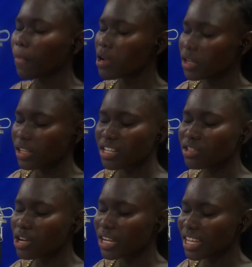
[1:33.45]
can
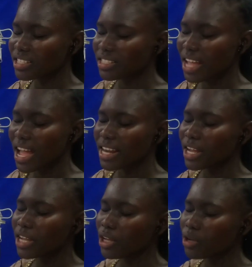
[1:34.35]
look inside a
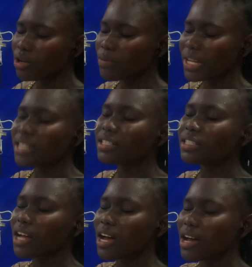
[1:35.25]
human
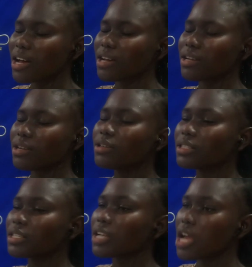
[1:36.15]
heart
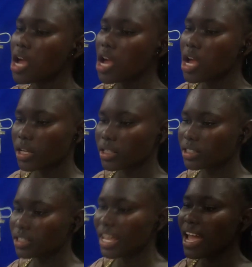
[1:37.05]
and
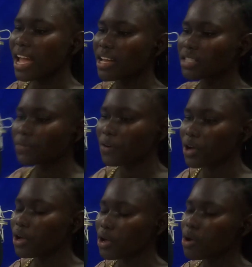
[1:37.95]
see us for
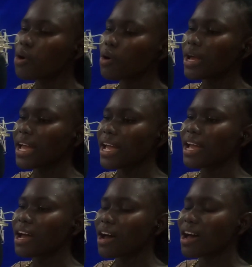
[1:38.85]
who we
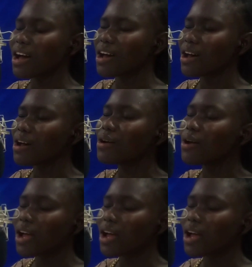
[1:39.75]
are,